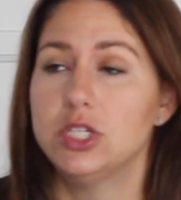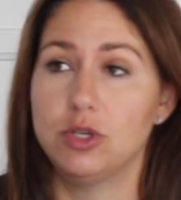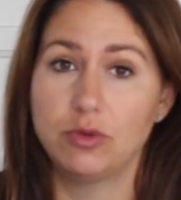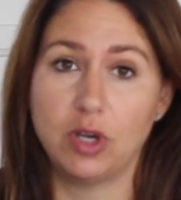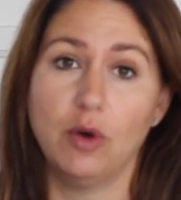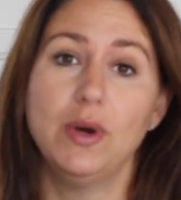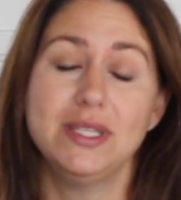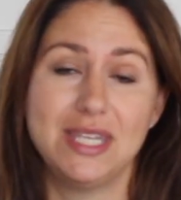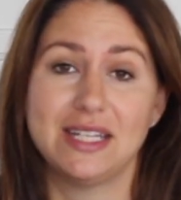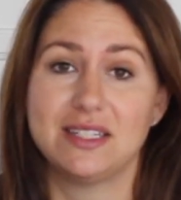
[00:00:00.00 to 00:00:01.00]
to go
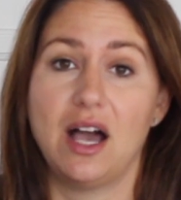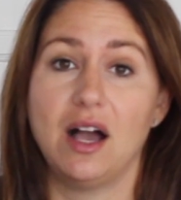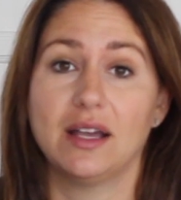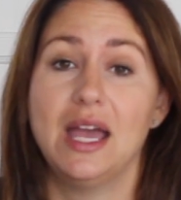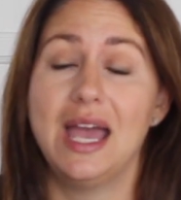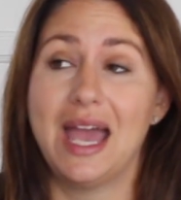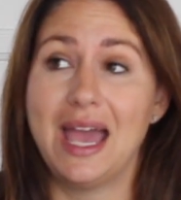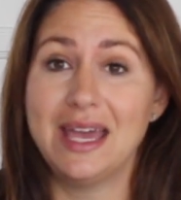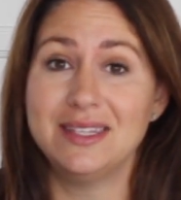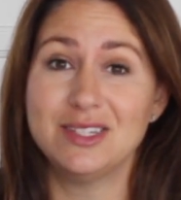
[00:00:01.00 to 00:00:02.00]
on TikTok
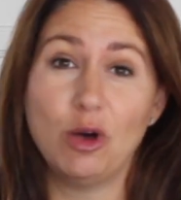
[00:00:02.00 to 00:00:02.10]
and